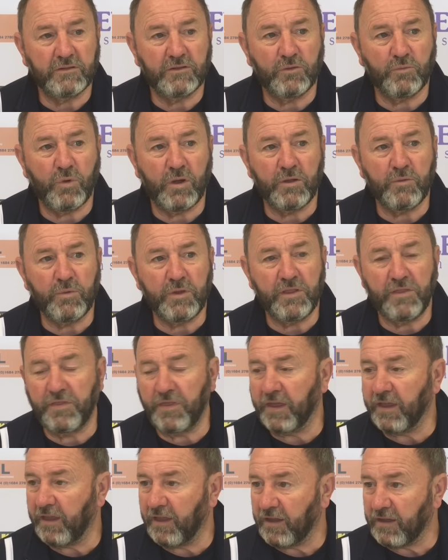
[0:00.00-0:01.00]
the way we
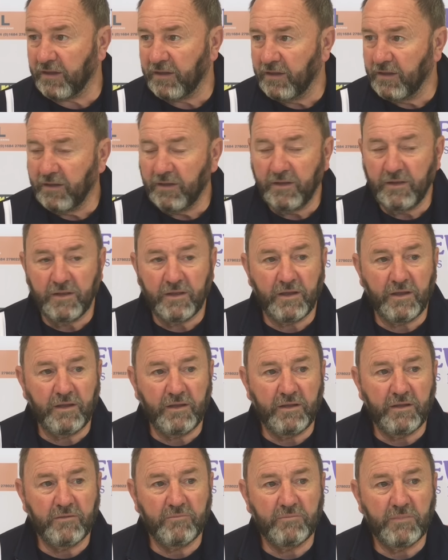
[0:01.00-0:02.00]
think
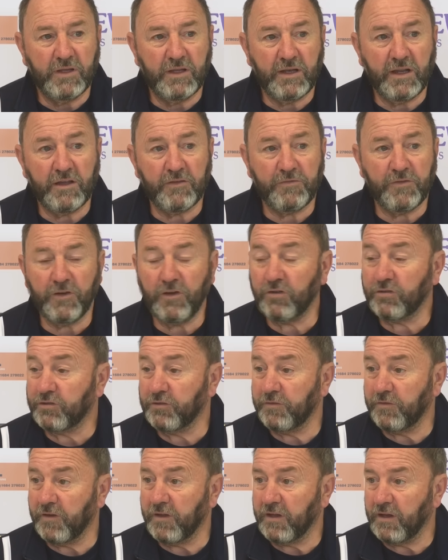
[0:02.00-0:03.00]
um, and our
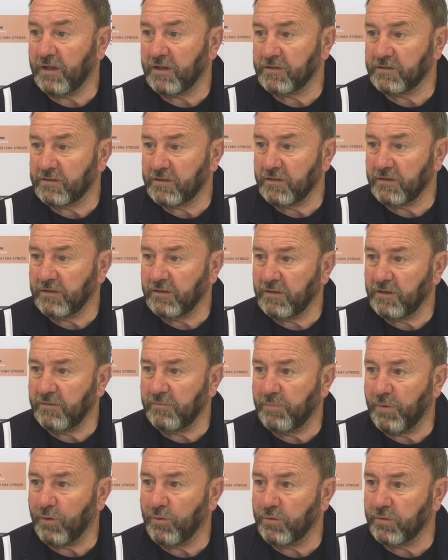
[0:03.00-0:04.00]
philosophy. That's uh,
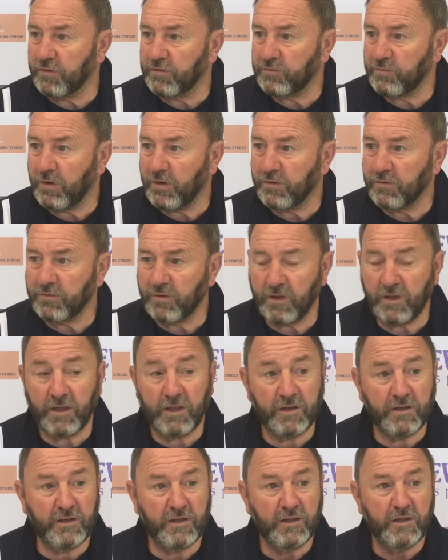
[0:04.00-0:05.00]
important as well,
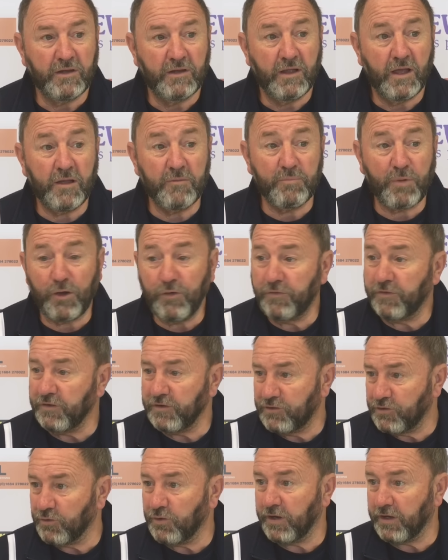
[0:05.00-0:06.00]
and and both
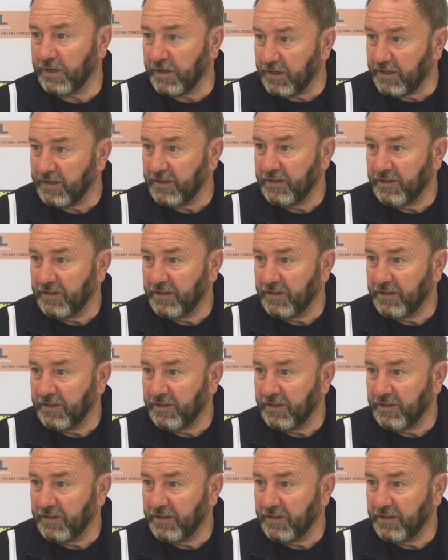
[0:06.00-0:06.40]
enjoying it.